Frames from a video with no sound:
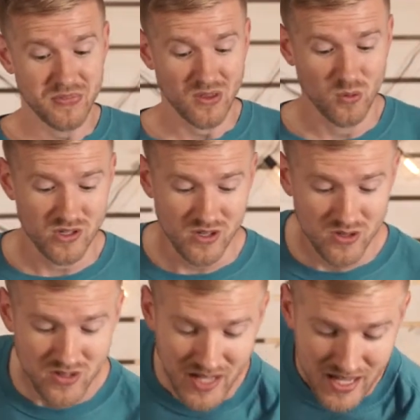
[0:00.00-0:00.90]
Would you
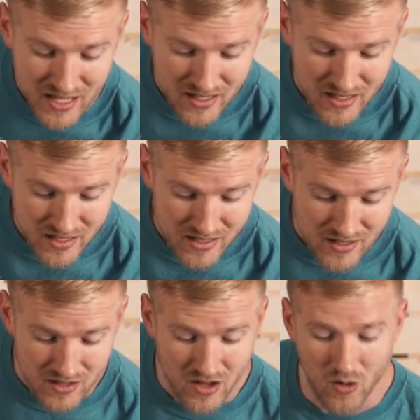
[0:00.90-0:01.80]
say,
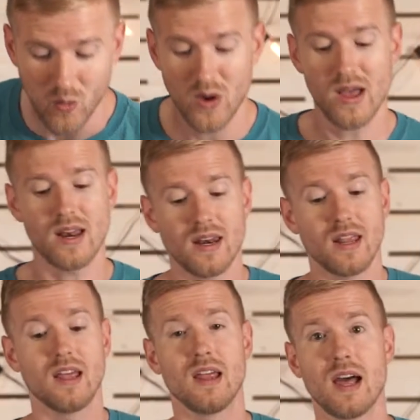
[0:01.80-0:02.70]
you know what?
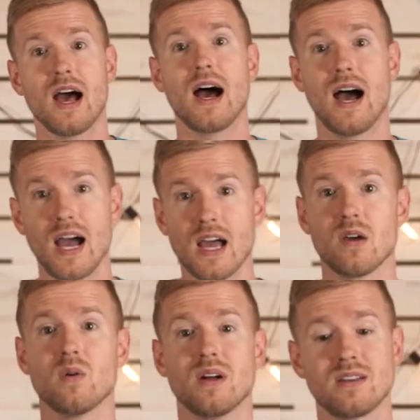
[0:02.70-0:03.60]
I
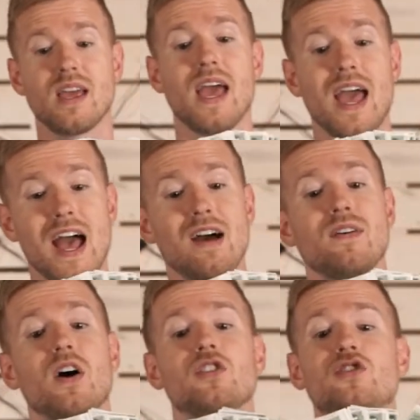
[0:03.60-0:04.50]
want to
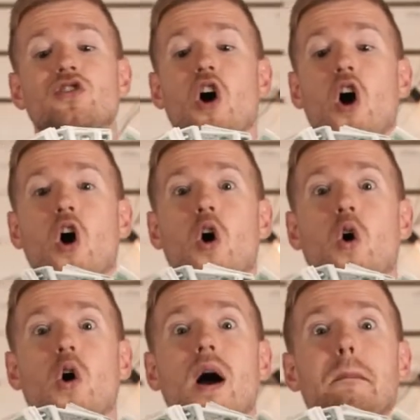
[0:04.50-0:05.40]
have
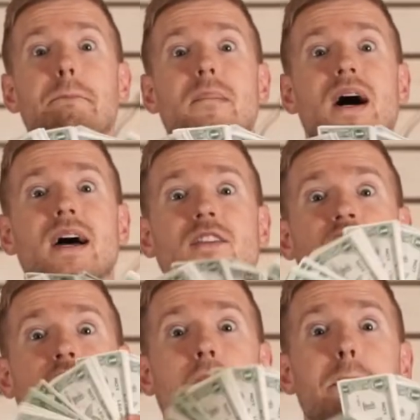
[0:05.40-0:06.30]
so
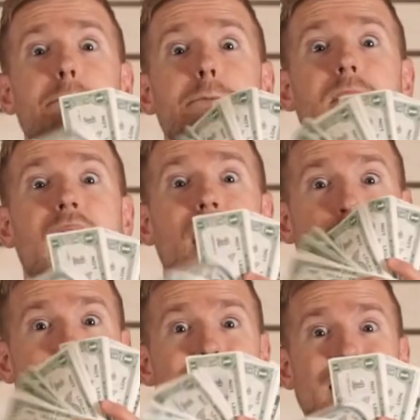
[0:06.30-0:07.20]
much
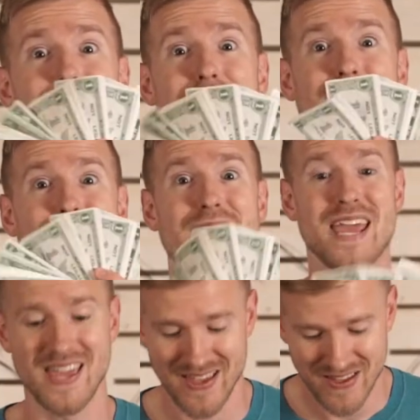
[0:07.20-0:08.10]

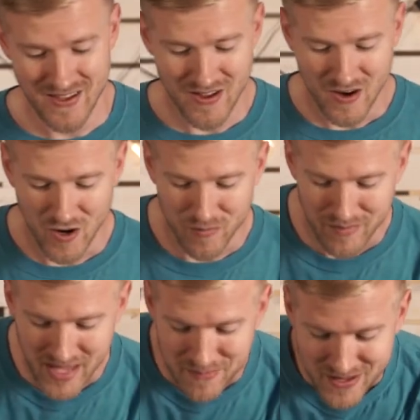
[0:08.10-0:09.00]
money. Or
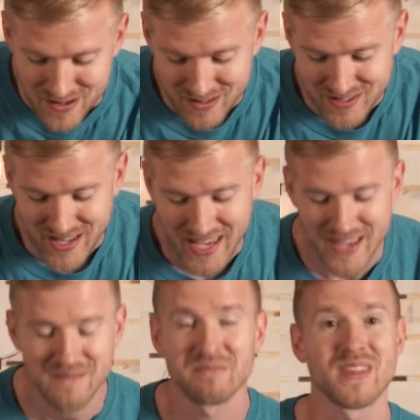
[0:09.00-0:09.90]
maybe you'd
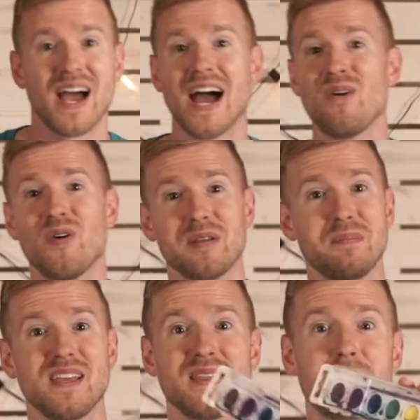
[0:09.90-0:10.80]
say, I want to
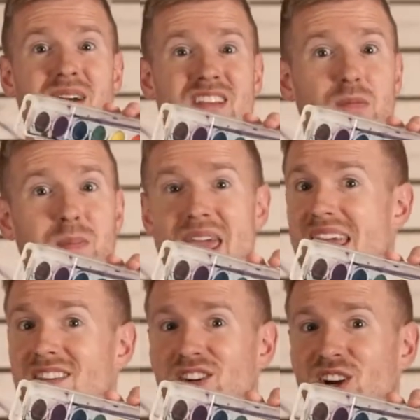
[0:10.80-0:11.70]
be the best
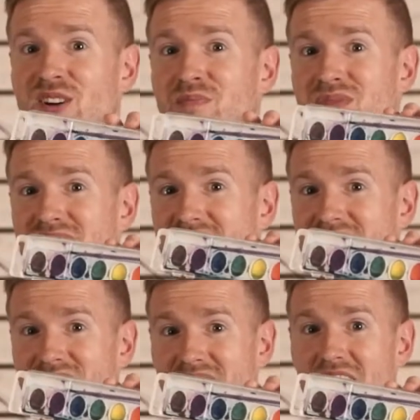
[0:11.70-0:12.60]
painter that
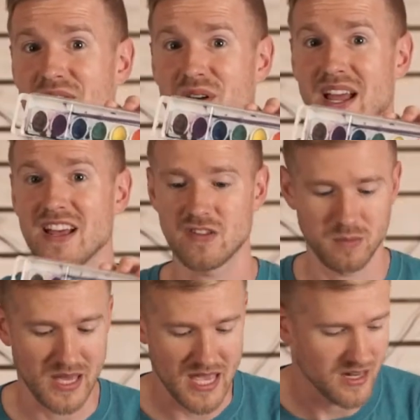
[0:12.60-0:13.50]
there ever has
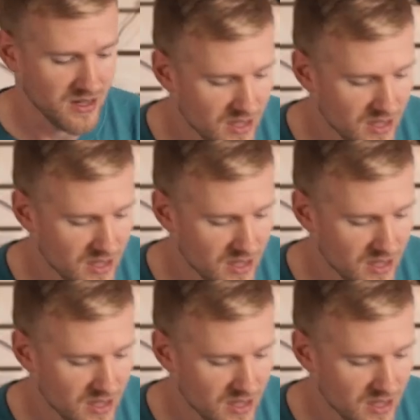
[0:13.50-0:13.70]
been.